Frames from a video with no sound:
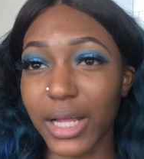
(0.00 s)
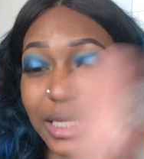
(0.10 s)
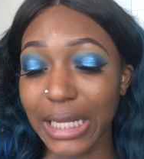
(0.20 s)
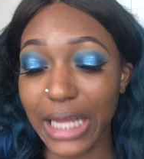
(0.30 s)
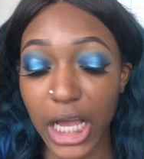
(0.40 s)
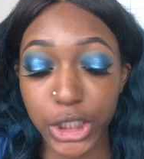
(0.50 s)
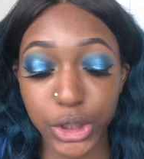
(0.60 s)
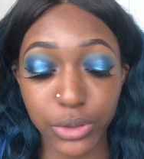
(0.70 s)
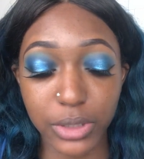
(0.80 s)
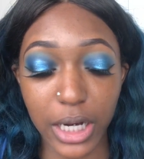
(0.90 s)
And the lash
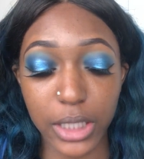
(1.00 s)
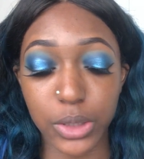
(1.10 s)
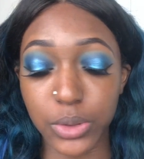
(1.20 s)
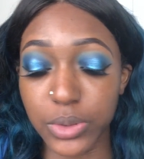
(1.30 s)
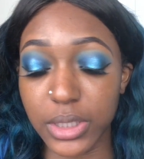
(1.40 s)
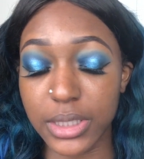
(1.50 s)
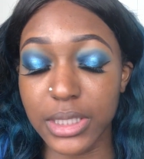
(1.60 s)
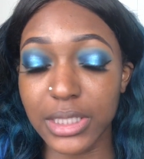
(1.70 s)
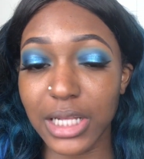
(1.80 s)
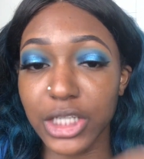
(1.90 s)
glue that I use is
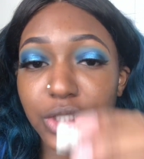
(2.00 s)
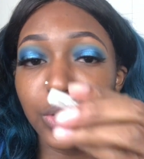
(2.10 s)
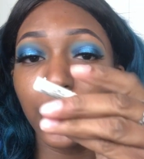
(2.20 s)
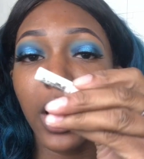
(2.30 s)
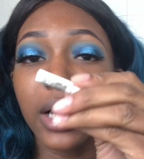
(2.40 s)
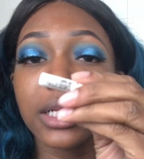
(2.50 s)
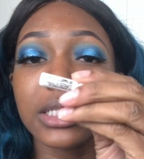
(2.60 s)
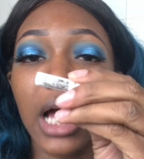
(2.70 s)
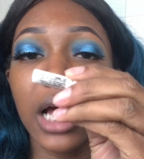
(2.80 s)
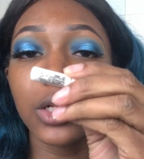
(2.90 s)
this lash glue,
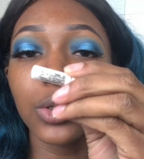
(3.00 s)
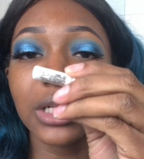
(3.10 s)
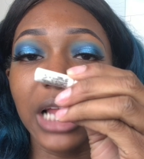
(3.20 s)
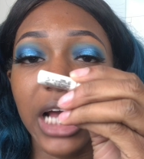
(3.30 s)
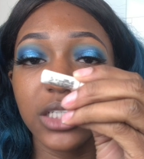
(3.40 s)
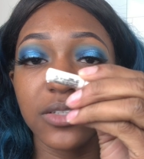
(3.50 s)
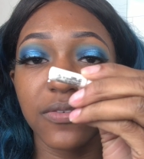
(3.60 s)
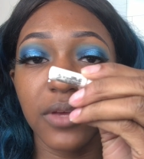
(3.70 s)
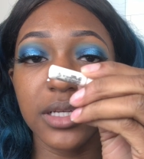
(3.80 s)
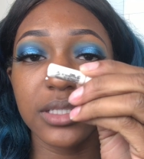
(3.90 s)
this Allure Lash
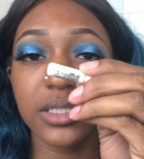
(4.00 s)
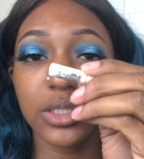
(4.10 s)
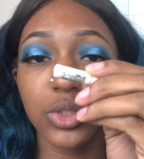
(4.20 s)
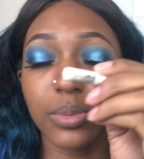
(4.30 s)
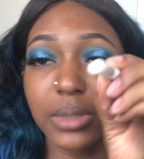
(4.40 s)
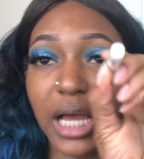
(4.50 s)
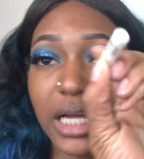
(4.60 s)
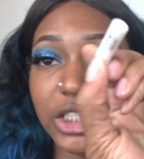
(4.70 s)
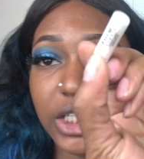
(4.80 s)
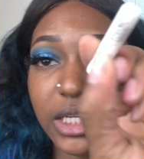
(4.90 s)
Fix Strip
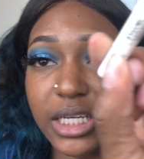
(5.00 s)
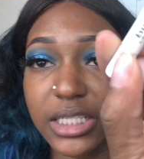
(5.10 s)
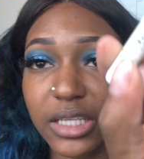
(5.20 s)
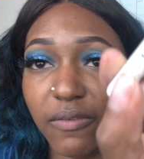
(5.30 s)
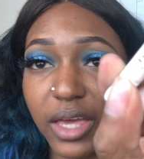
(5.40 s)
Lash Adhesive.